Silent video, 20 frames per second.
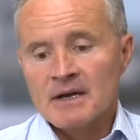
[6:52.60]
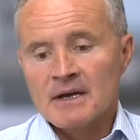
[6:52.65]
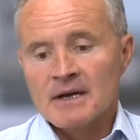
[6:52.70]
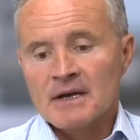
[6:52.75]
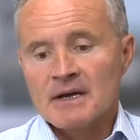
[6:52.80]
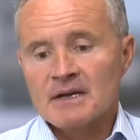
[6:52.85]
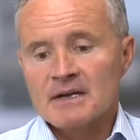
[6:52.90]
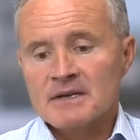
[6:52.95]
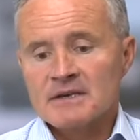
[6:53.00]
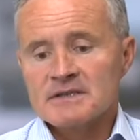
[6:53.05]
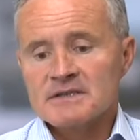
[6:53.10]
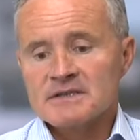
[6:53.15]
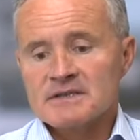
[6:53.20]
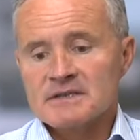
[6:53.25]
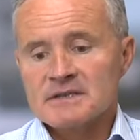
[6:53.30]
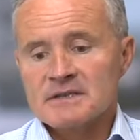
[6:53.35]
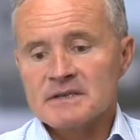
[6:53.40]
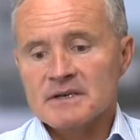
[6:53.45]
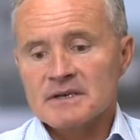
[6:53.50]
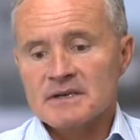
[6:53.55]

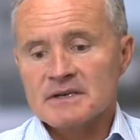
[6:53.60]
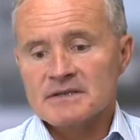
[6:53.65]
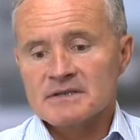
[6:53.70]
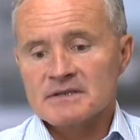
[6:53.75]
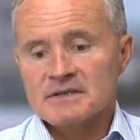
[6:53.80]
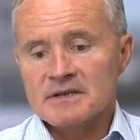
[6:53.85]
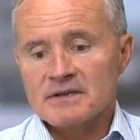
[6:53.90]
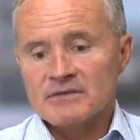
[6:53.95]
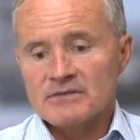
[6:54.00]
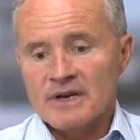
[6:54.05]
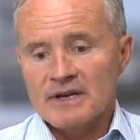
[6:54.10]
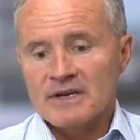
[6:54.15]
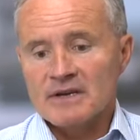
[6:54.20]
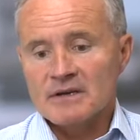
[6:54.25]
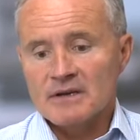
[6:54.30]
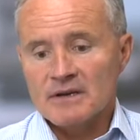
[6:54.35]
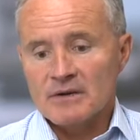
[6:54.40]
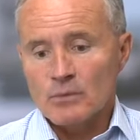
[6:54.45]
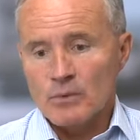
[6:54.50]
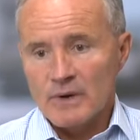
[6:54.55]
is a
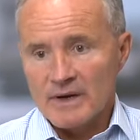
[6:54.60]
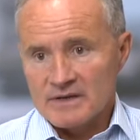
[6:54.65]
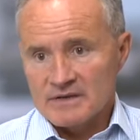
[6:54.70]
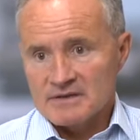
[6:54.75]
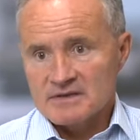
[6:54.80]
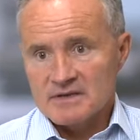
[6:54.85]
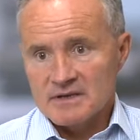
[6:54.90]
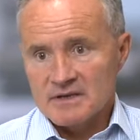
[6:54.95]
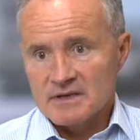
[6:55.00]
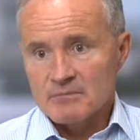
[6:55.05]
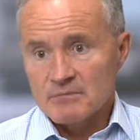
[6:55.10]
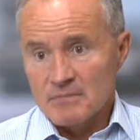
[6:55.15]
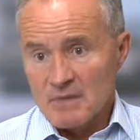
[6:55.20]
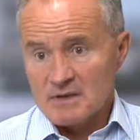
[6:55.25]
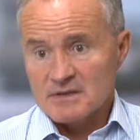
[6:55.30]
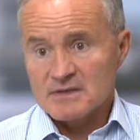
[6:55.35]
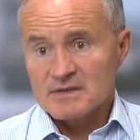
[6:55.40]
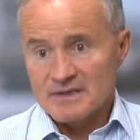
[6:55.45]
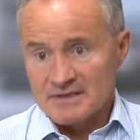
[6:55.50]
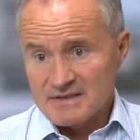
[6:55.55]
regular Wednesday
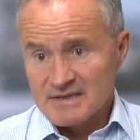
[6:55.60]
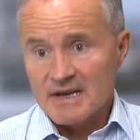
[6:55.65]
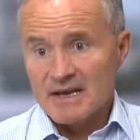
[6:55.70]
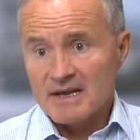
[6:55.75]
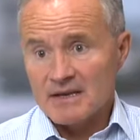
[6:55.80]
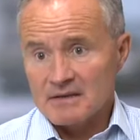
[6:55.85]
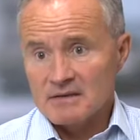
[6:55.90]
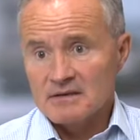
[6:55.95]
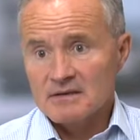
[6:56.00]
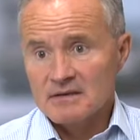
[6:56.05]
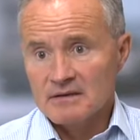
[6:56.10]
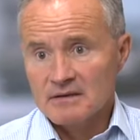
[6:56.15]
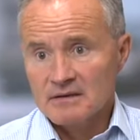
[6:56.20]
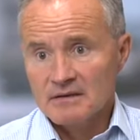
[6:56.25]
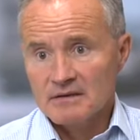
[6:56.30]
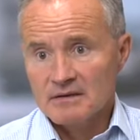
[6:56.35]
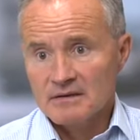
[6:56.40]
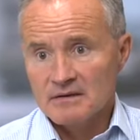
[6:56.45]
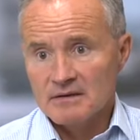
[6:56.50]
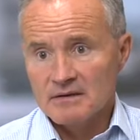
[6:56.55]
must-attend
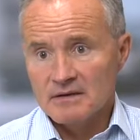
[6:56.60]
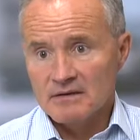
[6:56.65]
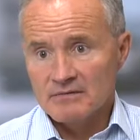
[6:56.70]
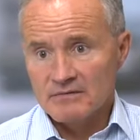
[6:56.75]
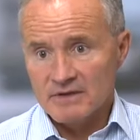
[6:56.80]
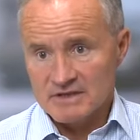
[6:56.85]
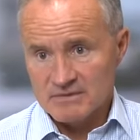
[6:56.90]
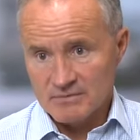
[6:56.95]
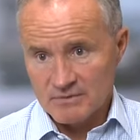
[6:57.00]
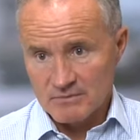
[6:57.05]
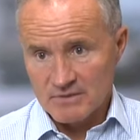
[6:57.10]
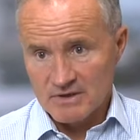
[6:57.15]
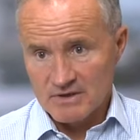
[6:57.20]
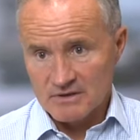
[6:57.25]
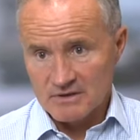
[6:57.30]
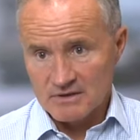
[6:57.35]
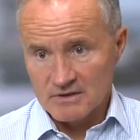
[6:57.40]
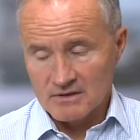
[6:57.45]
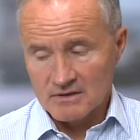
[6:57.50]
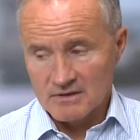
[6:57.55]
investment
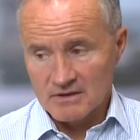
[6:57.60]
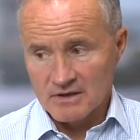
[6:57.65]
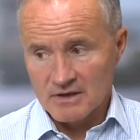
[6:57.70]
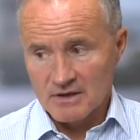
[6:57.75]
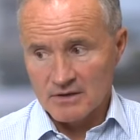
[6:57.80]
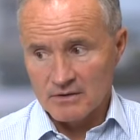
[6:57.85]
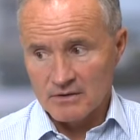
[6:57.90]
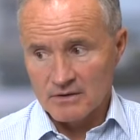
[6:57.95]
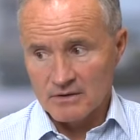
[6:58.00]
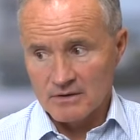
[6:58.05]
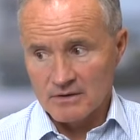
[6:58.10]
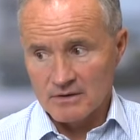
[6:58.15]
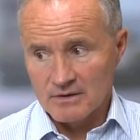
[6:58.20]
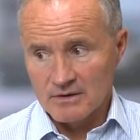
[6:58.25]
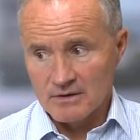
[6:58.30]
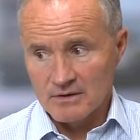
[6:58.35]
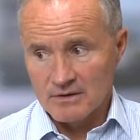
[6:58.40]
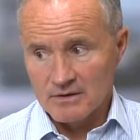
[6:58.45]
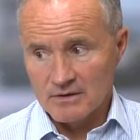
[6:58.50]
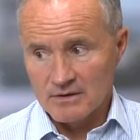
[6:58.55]
meeting. Now,
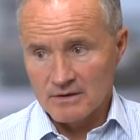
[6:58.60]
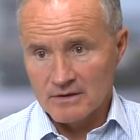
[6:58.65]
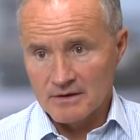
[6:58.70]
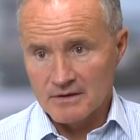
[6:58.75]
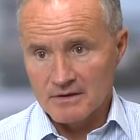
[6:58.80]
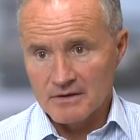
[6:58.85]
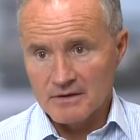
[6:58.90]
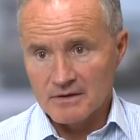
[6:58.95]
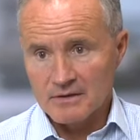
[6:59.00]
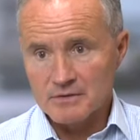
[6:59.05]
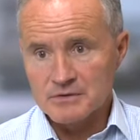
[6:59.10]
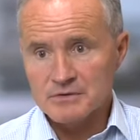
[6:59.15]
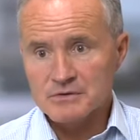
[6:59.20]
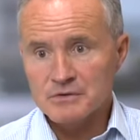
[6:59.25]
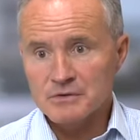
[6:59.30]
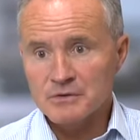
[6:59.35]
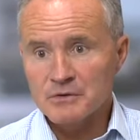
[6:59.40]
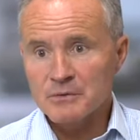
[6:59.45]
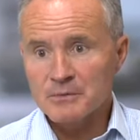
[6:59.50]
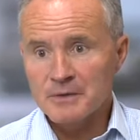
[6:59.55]
I think those
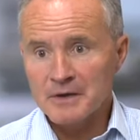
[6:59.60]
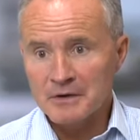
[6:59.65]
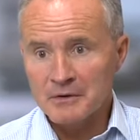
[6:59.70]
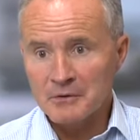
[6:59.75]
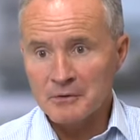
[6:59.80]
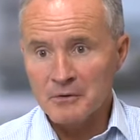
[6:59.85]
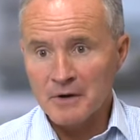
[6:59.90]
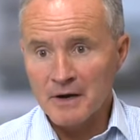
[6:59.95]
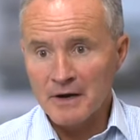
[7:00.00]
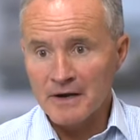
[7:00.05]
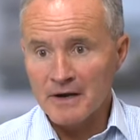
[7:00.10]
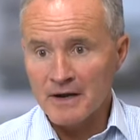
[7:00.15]
who know me know I